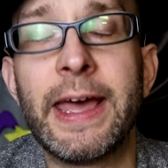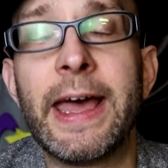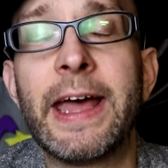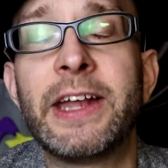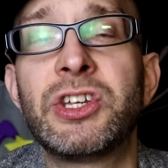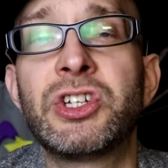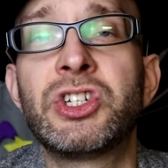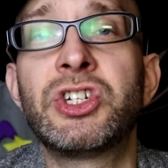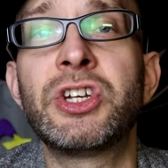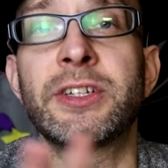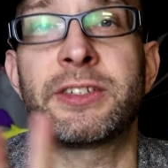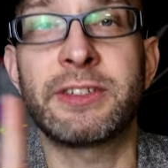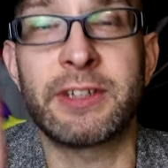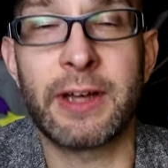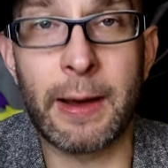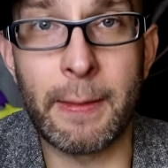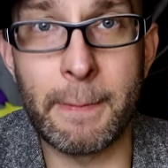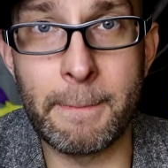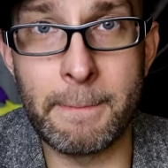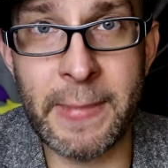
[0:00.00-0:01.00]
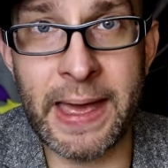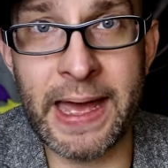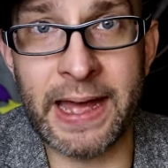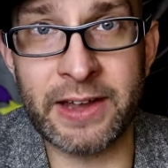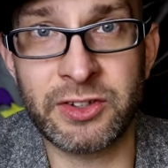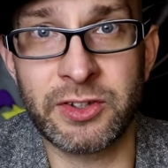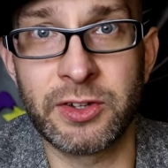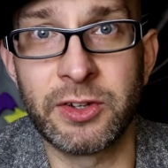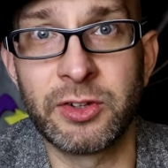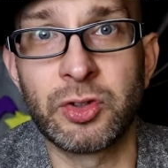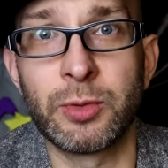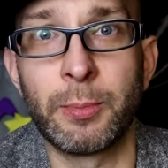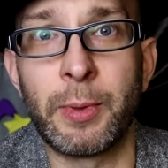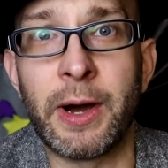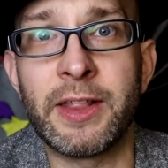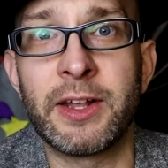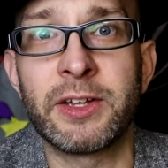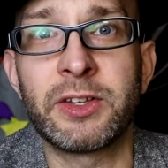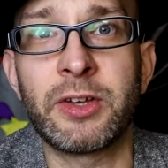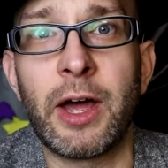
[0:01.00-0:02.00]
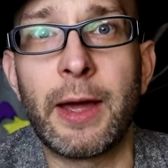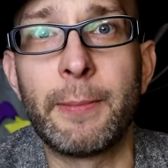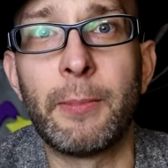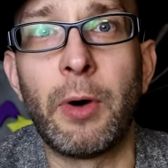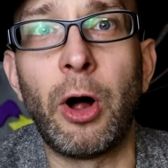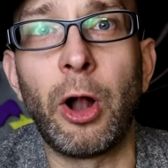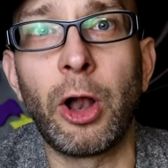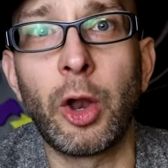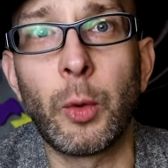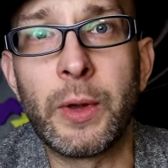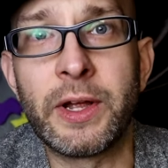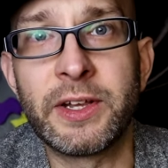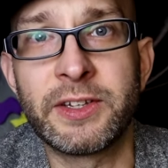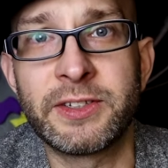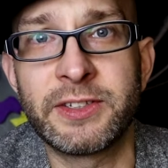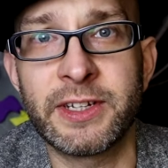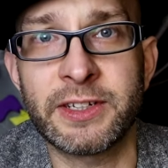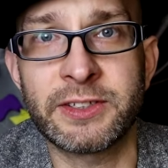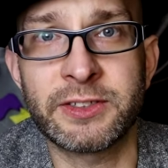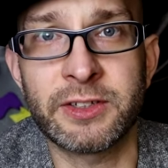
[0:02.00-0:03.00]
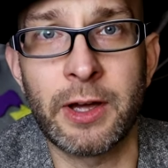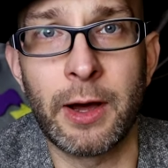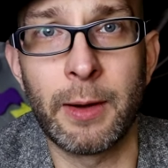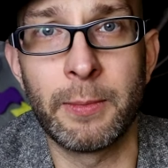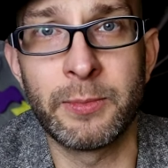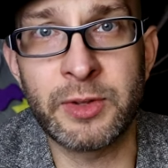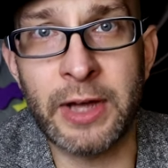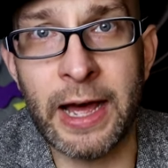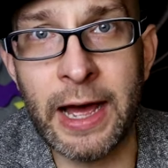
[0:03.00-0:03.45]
It's just a mess. So by the time Halloween 6 comes